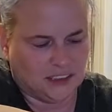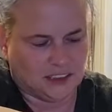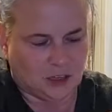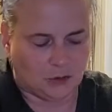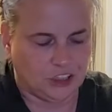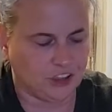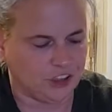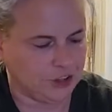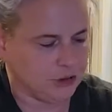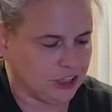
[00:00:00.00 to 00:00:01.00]
So when you
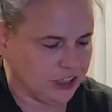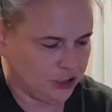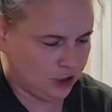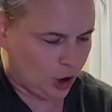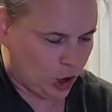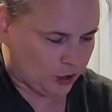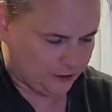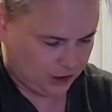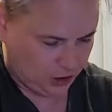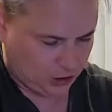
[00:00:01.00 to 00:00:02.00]
do get your
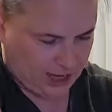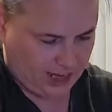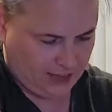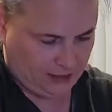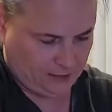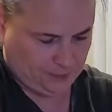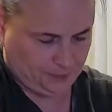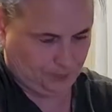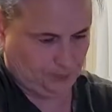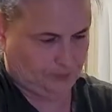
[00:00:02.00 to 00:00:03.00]
Harvest Rate,
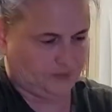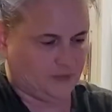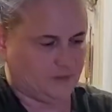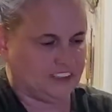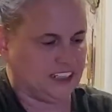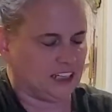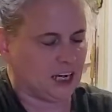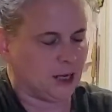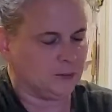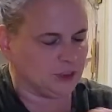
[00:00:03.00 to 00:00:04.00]
it
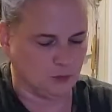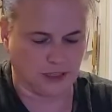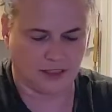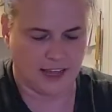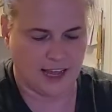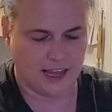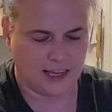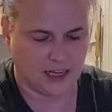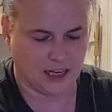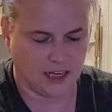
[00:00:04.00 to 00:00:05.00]
comes with
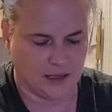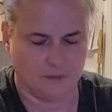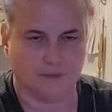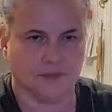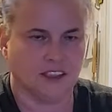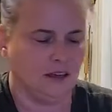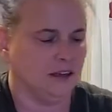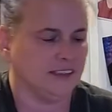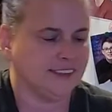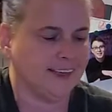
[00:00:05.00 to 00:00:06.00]
a
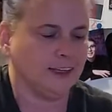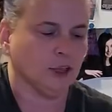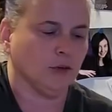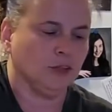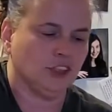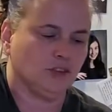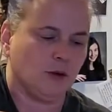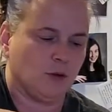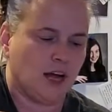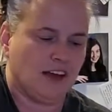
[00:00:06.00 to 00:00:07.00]
sealer, which is
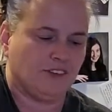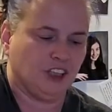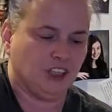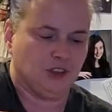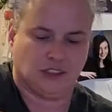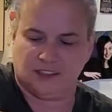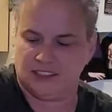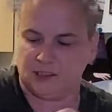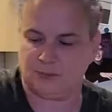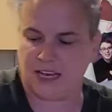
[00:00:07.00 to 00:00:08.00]
what we'll have to use on
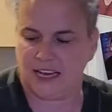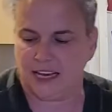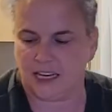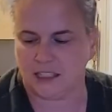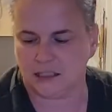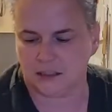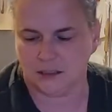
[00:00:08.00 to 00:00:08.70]
this bag.